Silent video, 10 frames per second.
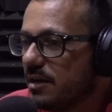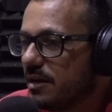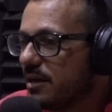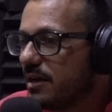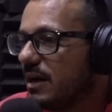
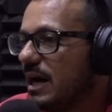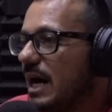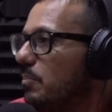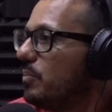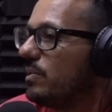Uh,
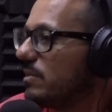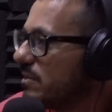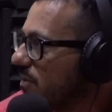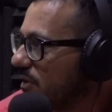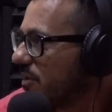apple
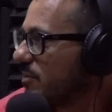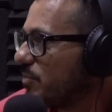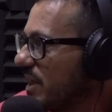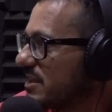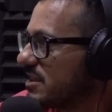on yeah.
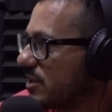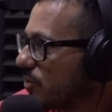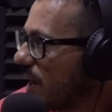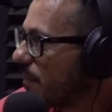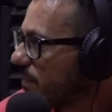plastic
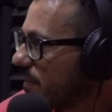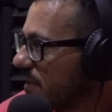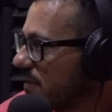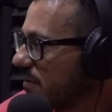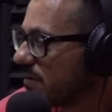wrap,
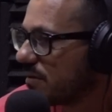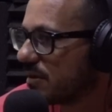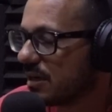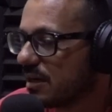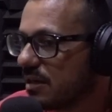you know,
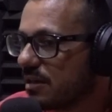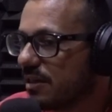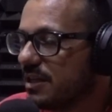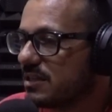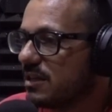and uh,
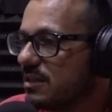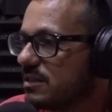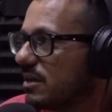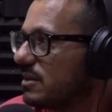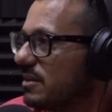things like
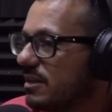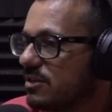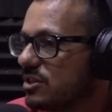this, rather than